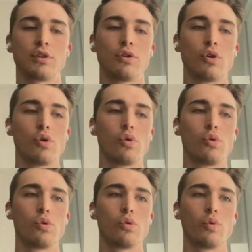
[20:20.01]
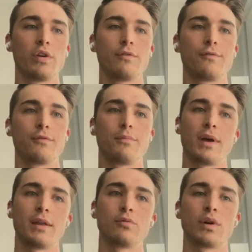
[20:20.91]
So we've
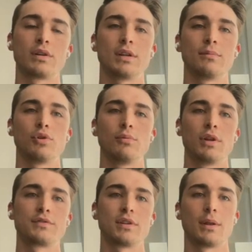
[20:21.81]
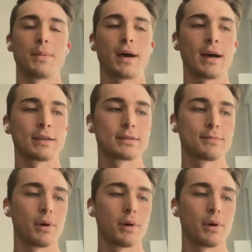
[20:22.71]
been renting boom lifts in the past,